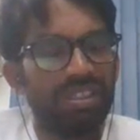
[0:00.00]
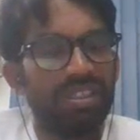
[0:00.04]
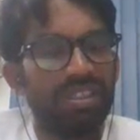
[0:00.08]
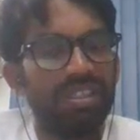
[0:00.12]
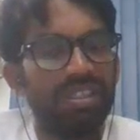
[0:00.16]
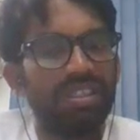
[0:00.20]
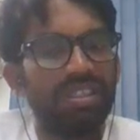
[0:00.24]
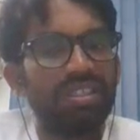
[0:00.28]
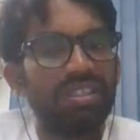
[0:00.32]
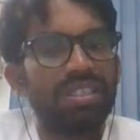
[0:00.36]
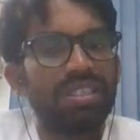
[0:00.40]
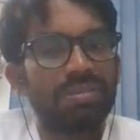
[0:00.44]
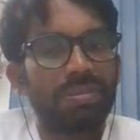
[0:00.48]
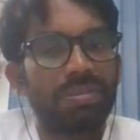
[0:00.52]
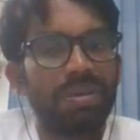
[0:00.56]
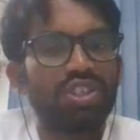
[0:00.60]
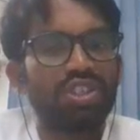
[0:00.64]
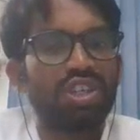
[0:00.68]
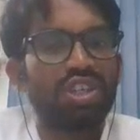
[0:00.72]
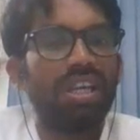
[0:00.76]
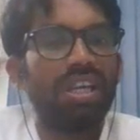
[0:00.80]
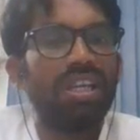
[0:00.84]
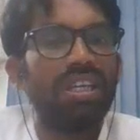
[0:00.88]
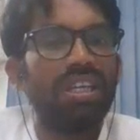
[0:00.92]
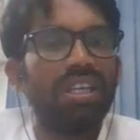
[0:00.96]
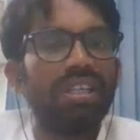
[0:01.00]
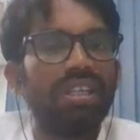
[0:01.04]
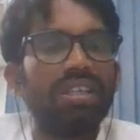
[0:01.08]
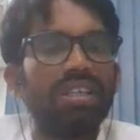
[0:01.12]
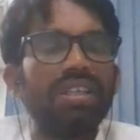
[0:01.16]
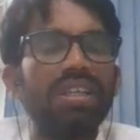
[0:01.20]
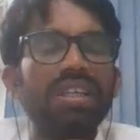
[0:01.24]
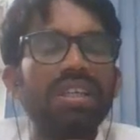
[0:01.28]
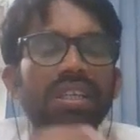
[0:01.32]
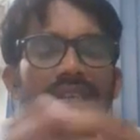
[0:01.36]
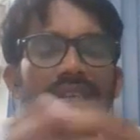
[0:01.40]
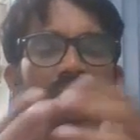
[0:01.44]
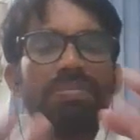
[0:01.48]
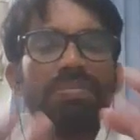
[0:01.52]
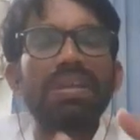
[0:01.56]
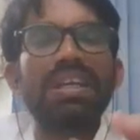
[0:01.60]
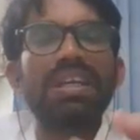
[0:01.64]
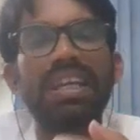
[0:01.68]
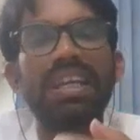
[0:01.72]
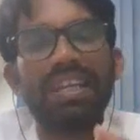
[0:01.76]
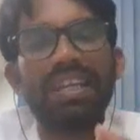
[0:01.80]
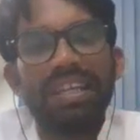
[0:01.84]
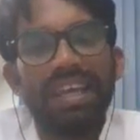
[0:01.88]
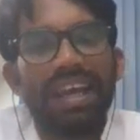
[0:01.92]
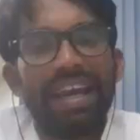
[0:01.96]
especially in chemical
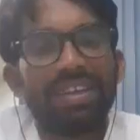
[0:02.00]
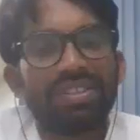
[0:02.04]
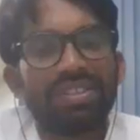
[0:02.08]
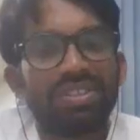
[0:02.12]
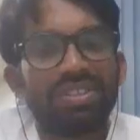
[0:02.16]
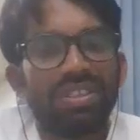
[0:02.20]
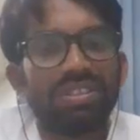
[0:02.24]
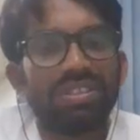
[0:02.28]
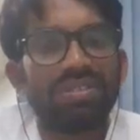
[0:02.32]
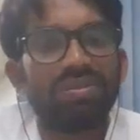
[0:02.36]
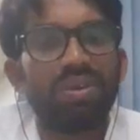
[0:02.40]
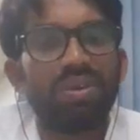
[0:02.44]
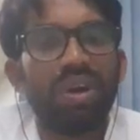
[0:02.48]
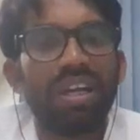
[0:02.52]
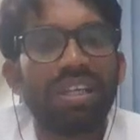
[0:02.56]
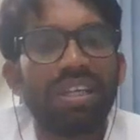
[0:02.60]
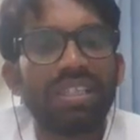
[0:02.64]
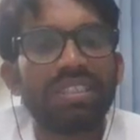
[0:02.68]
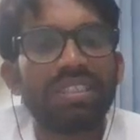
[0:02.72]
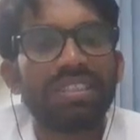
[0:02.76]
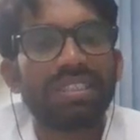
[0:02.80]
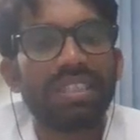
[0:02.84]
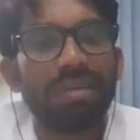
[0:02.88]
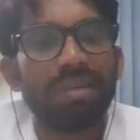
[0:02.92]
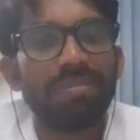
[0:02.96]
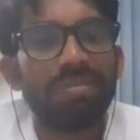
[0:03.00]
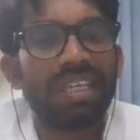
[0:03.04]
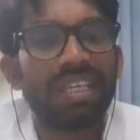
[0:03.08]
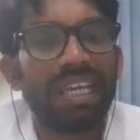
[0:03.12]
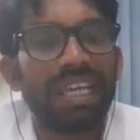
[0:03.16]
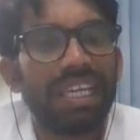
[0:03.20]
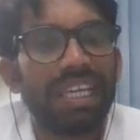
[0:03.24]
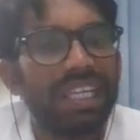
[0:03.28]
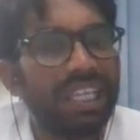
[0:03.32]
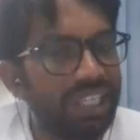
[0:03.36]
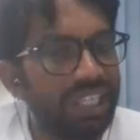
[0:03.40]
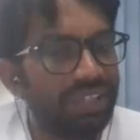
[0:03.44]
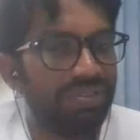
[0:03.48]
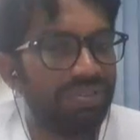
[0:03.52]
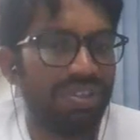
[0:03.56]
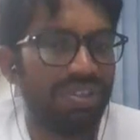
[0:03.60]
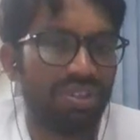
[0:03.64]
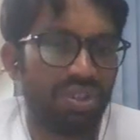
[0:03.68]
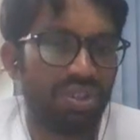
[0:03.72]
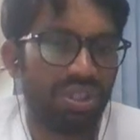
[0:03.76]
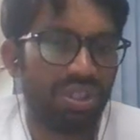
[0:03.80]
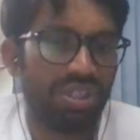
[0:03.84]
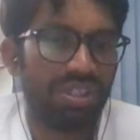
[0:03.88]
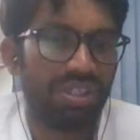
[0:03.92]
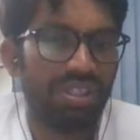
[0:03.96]
reactions. What is chemical
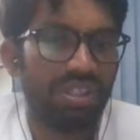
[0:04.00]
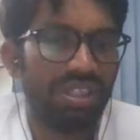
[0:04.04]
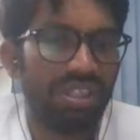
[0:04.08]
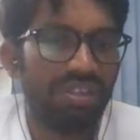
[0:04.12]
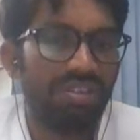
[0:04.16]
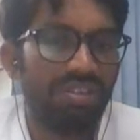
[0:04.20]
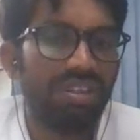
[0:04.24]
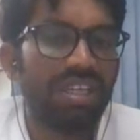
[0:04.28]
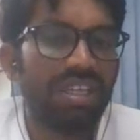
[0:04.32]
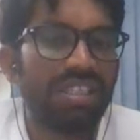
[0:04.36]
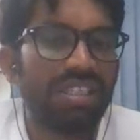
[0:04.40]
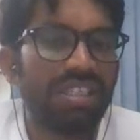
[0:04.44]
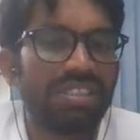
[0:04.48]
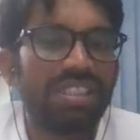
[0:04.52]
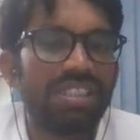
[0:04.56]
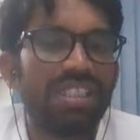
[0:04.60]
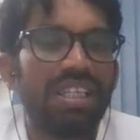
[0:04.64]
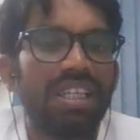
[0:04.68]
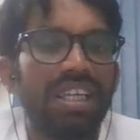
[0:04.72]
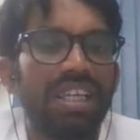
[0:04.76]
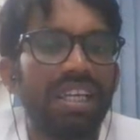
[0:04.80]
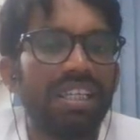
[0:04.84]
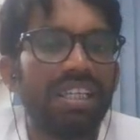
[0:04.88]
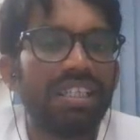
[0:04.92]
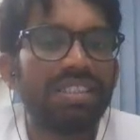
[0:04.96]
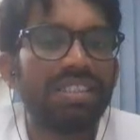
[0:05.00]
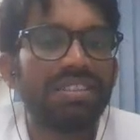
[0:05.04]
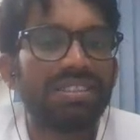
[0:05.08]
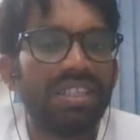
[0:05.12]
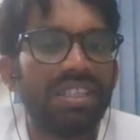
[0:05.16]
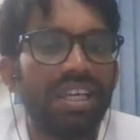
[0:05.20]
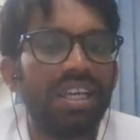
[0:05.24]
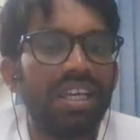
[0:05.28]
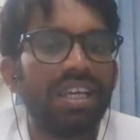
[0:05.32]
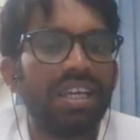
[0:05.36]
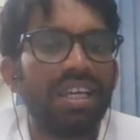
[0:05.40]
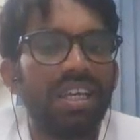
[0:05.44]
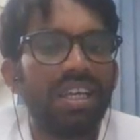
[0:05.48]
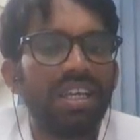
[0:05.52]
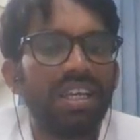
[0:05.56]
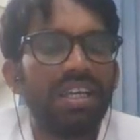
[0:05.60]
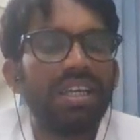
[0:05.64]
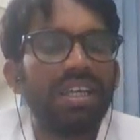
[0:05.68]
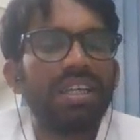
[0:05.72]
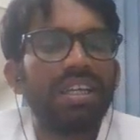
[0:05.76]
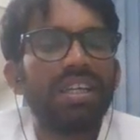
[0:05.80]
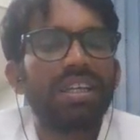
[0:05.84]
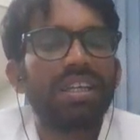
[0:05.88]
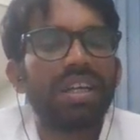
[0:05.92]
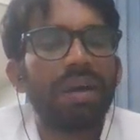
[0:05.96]
equation? You can see here it is a
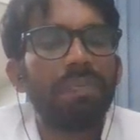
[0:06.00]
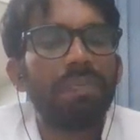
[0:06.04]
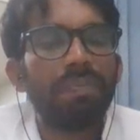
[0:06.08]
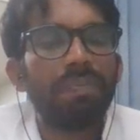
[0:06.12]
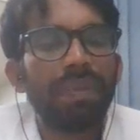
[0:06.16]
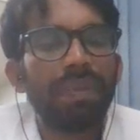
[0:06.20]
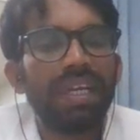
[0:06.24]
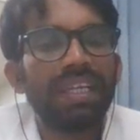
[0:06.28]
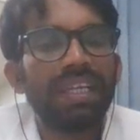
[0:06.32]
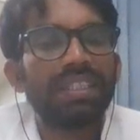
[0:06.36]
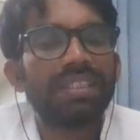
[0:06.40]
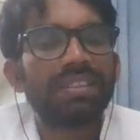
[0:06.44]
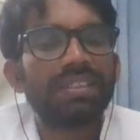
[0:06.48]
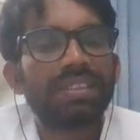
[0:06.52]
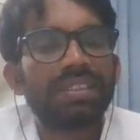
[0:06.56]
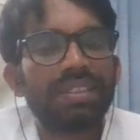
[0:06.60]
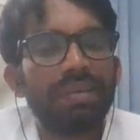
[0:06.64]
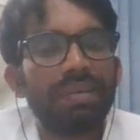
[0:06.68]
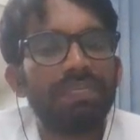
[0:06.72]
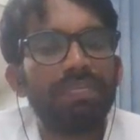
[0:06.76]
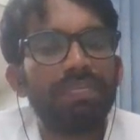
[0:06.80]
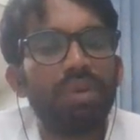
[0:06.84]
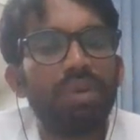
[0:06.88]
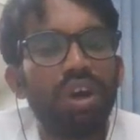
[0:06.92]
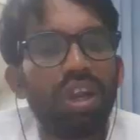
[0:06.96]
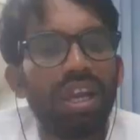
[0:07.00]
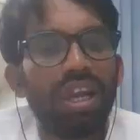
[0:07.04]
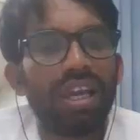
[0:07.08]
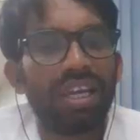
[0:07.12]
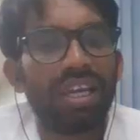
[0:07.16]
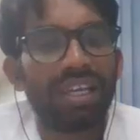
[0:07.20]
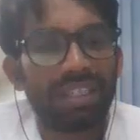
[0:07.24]
complete symbolic